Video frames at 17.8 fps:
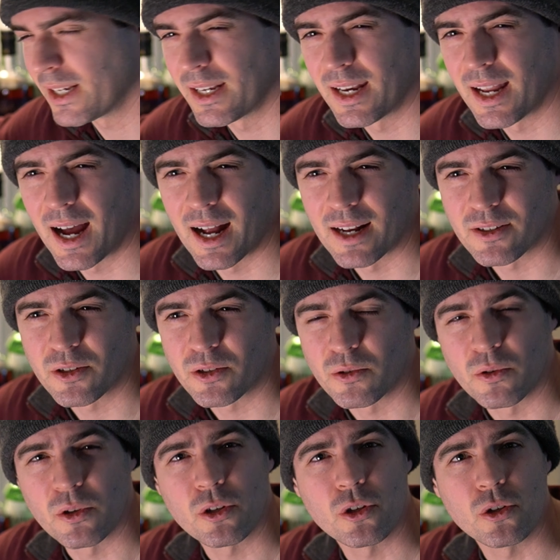not
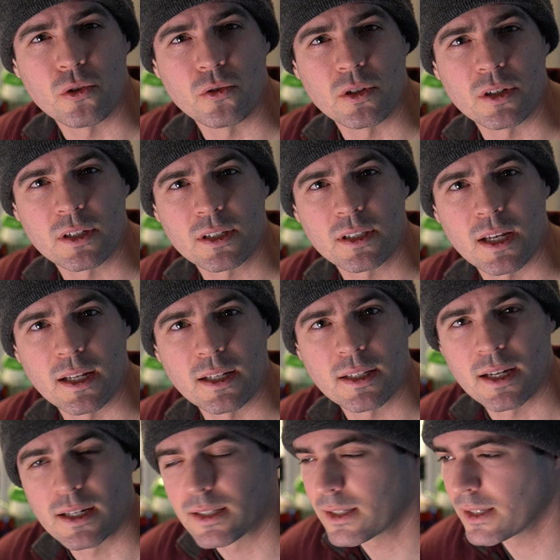to a huge
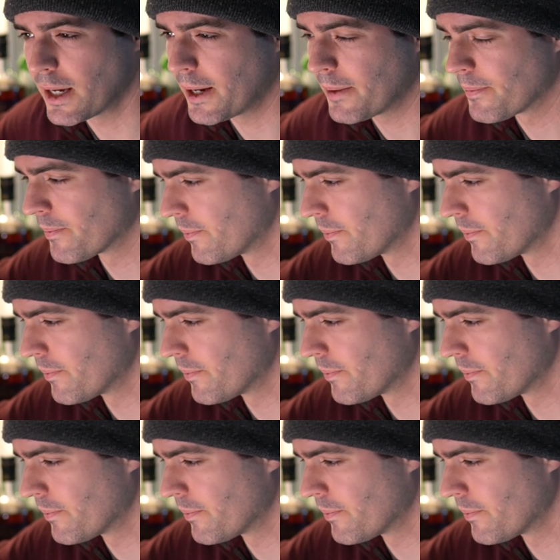extent, I'd say.